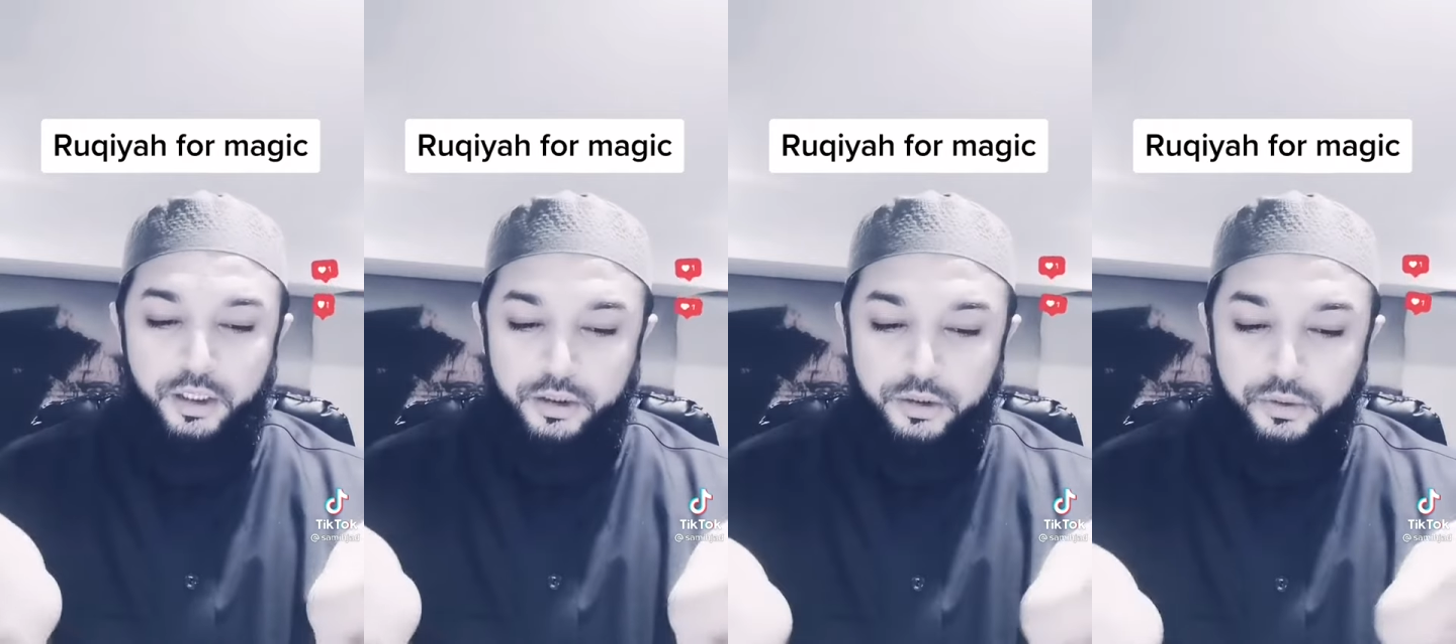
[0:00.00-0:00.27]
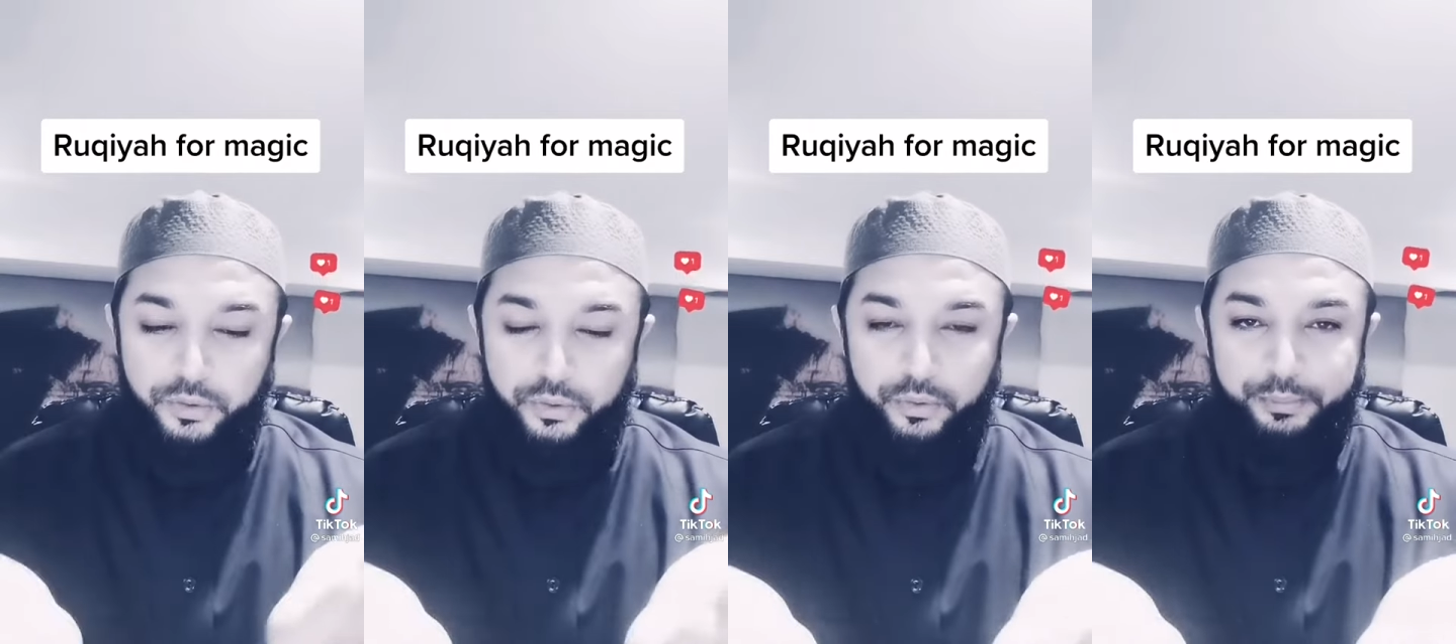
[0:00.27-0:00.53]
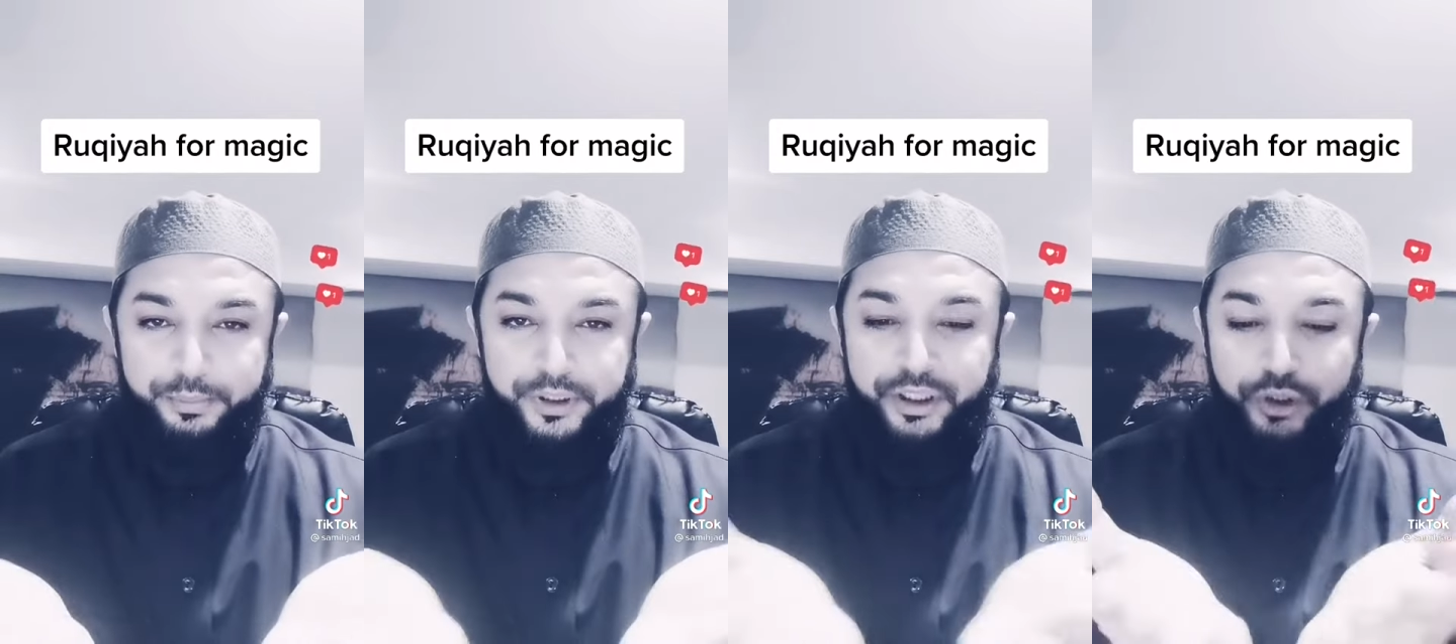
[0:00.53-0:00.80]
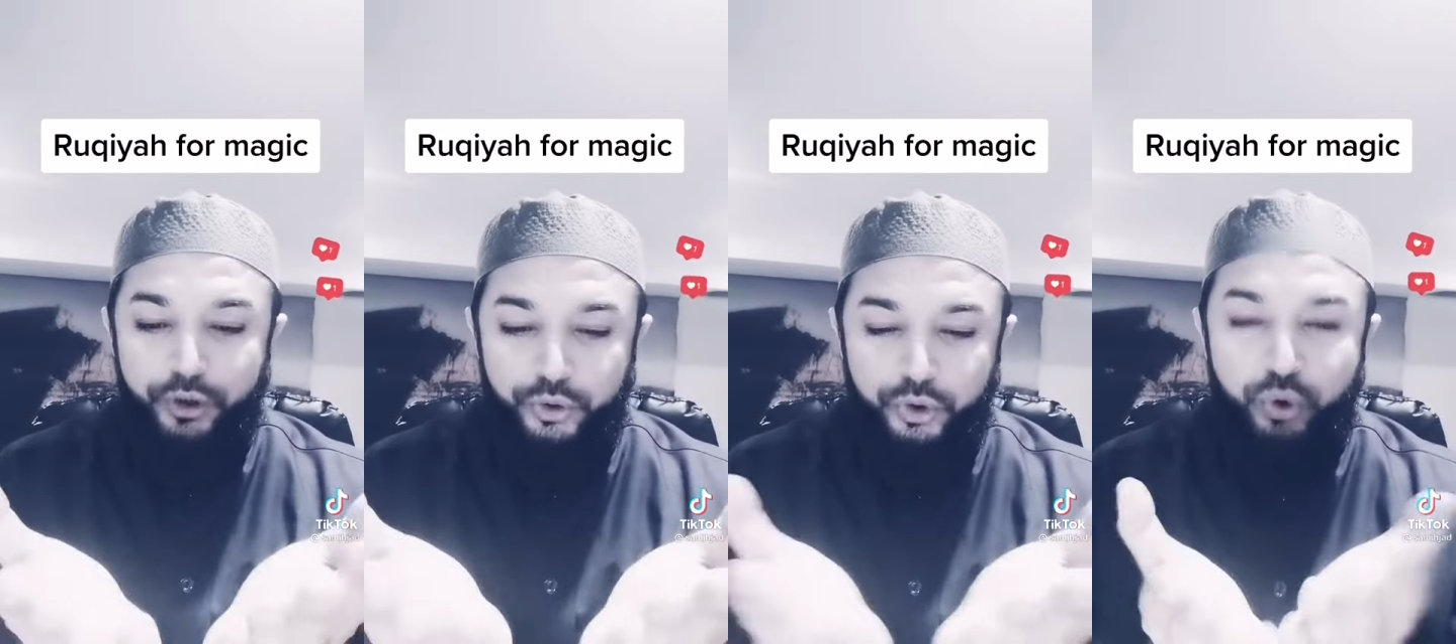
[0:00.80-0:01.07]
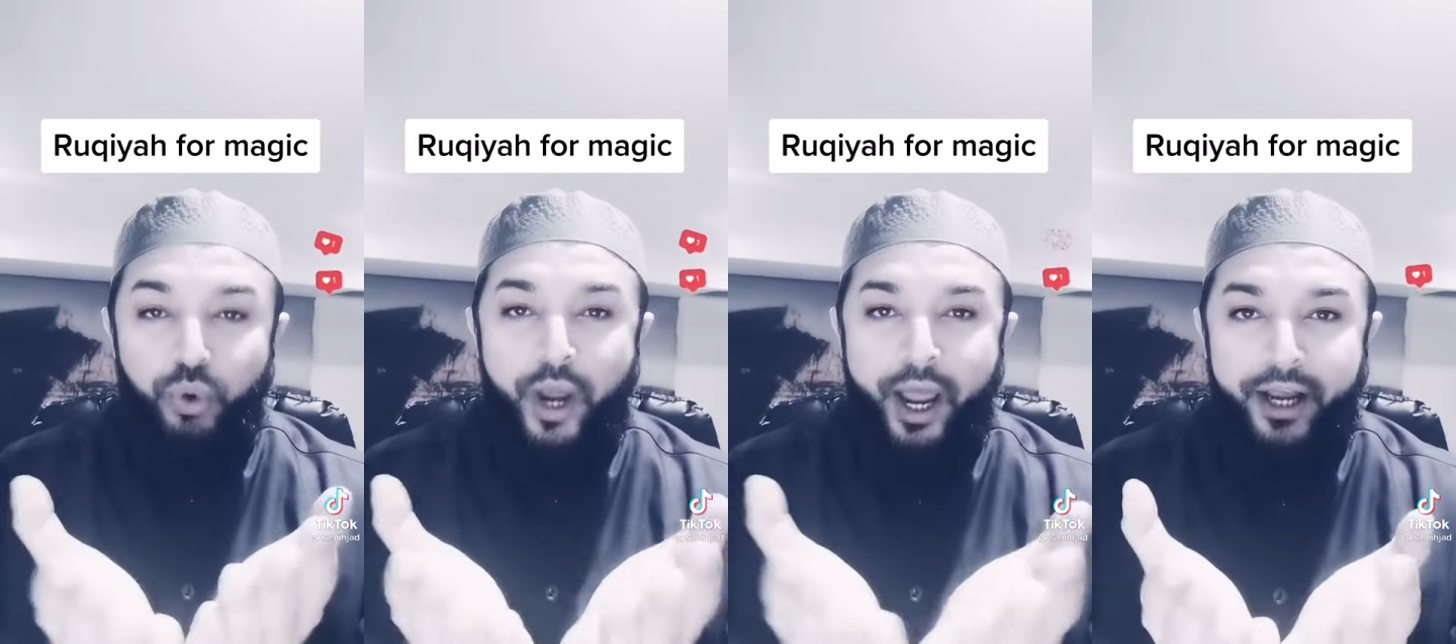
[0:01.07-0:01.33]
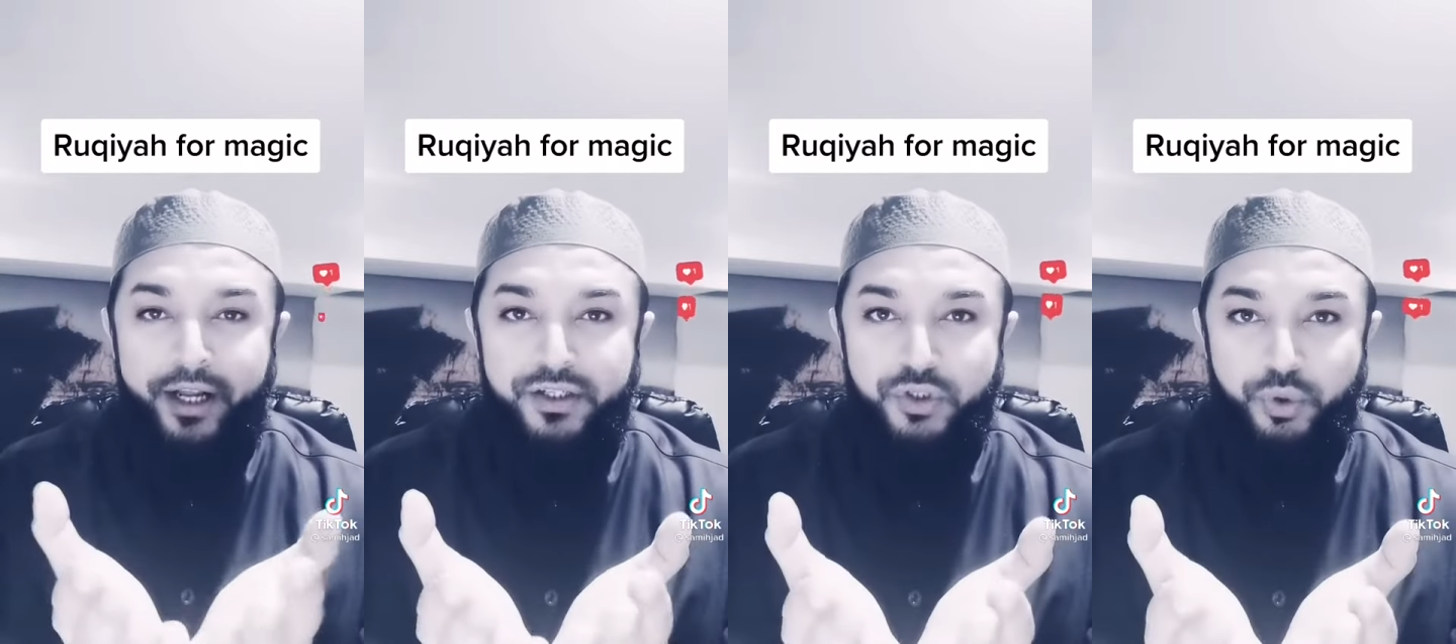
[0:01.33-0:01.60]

You bring your two hands